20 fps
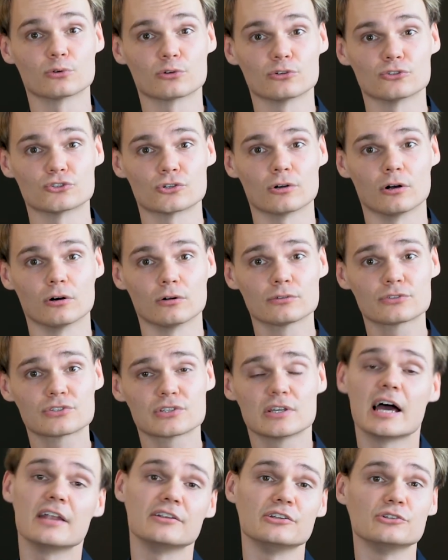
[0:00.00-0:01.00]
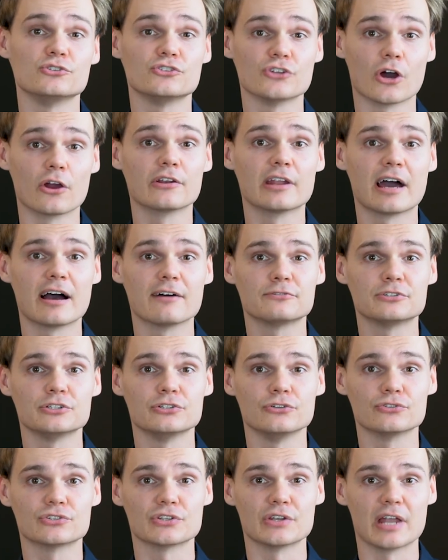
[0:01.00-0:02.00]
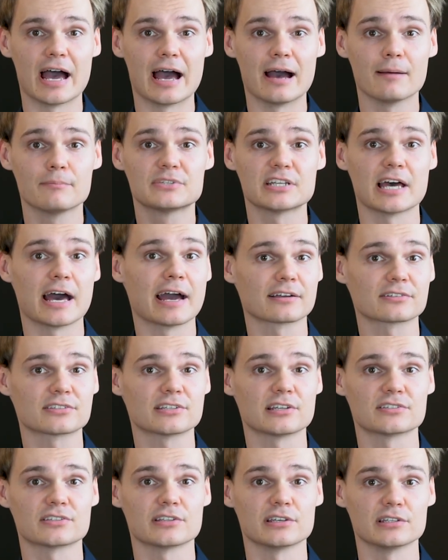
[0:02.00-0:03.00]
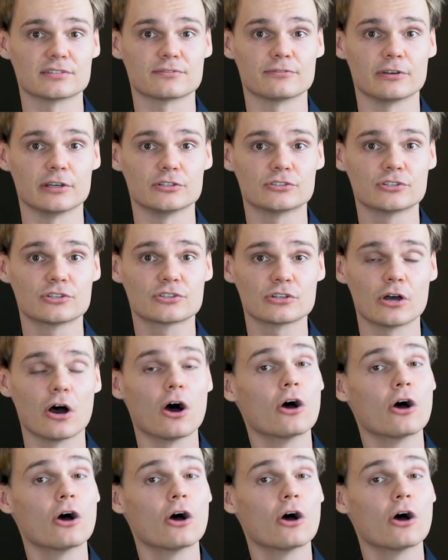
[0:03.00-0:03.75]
controls and you don't have to use an app to access these features,